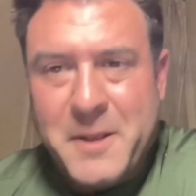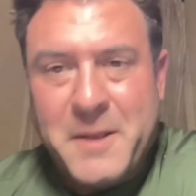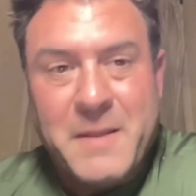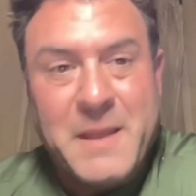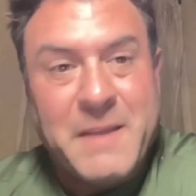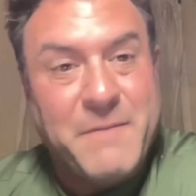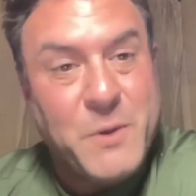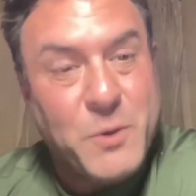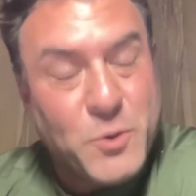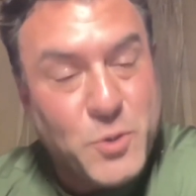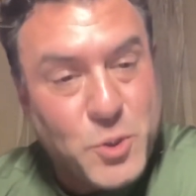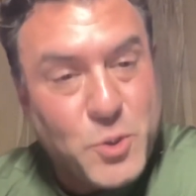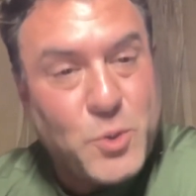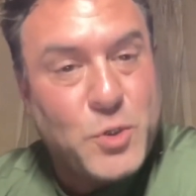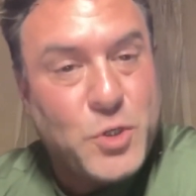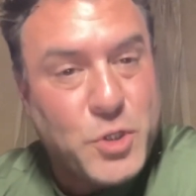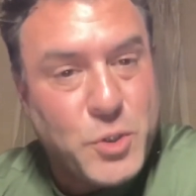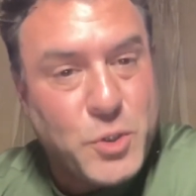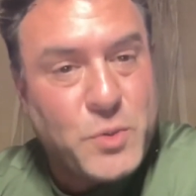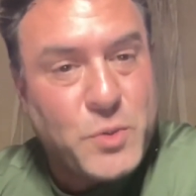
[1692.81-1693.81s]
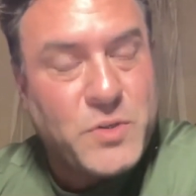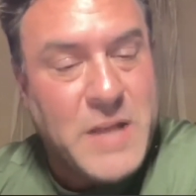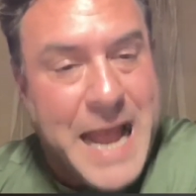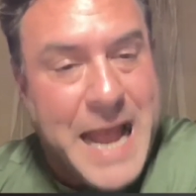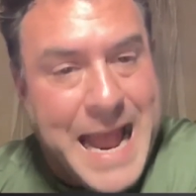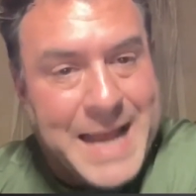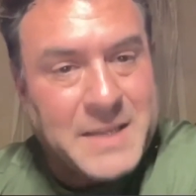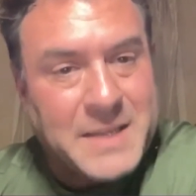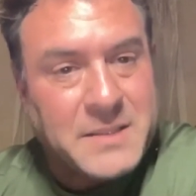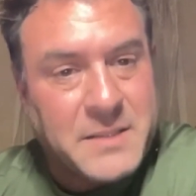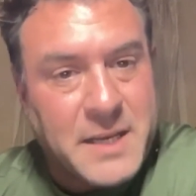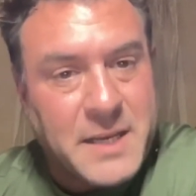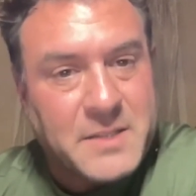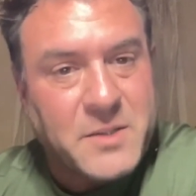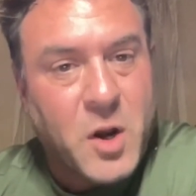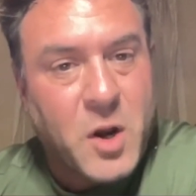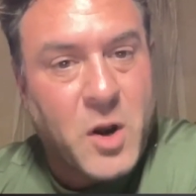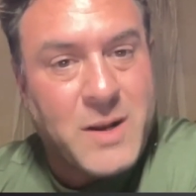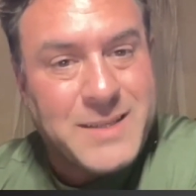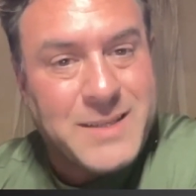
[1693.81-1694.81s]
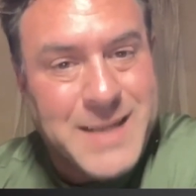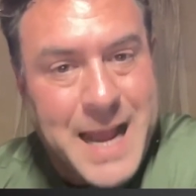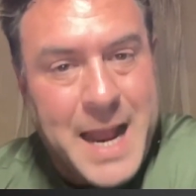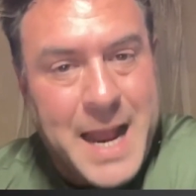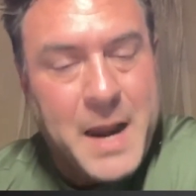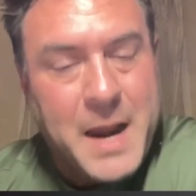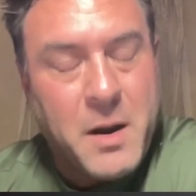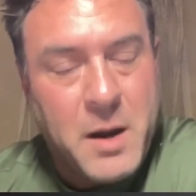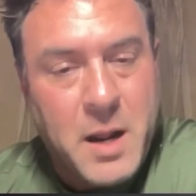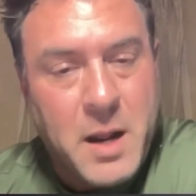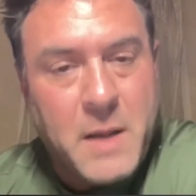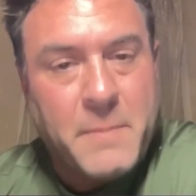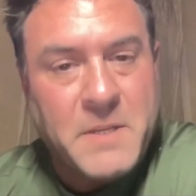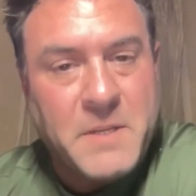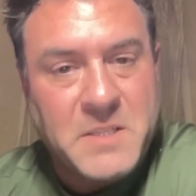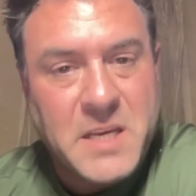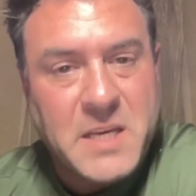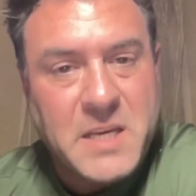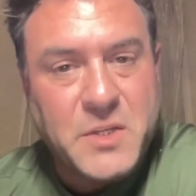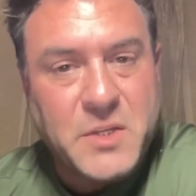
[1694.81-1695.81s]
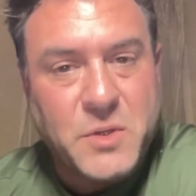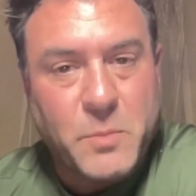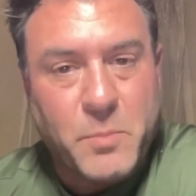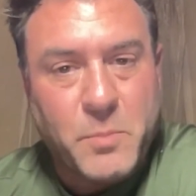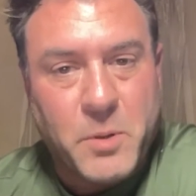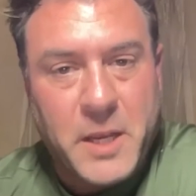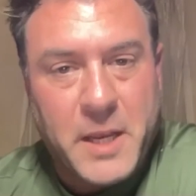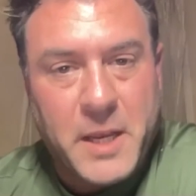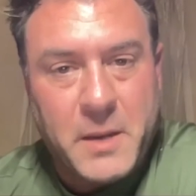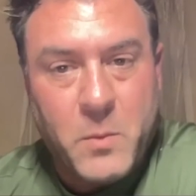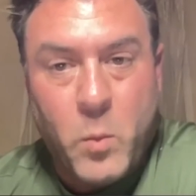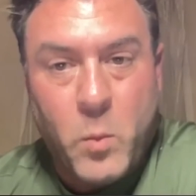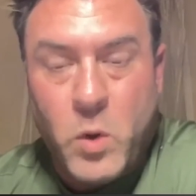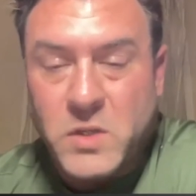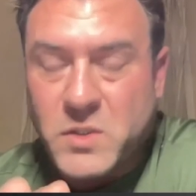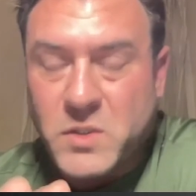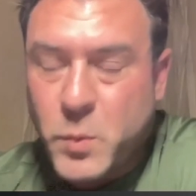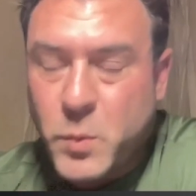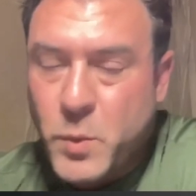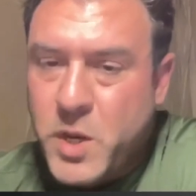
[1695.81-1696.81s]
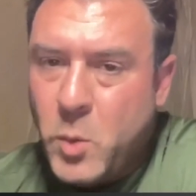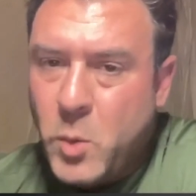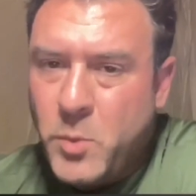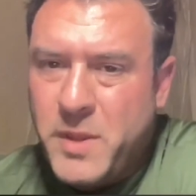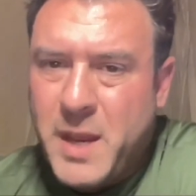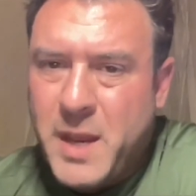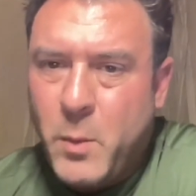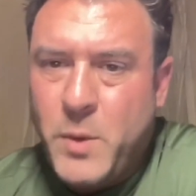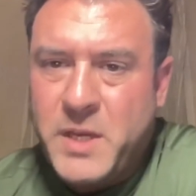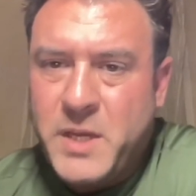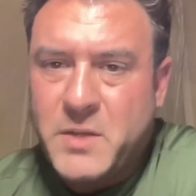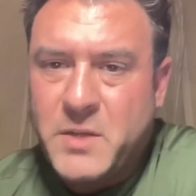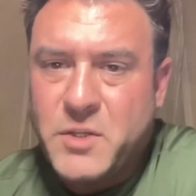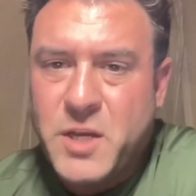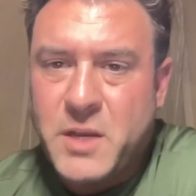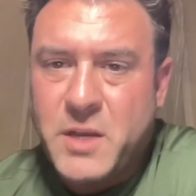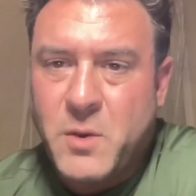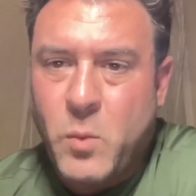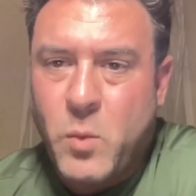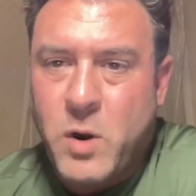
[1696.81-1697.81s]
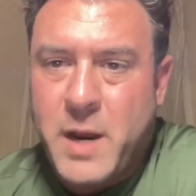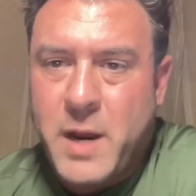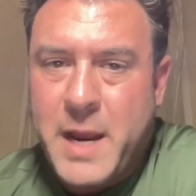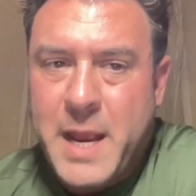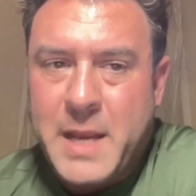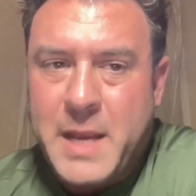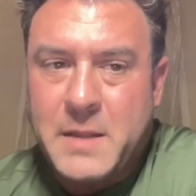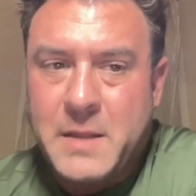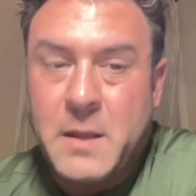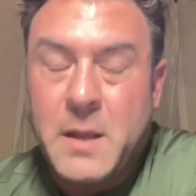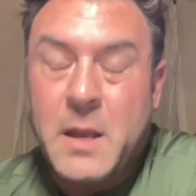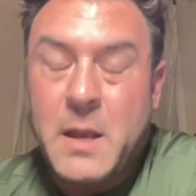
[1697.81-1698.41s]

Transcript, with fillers: If you do choose to access our entire compensation plan, once we open that week of January 8th,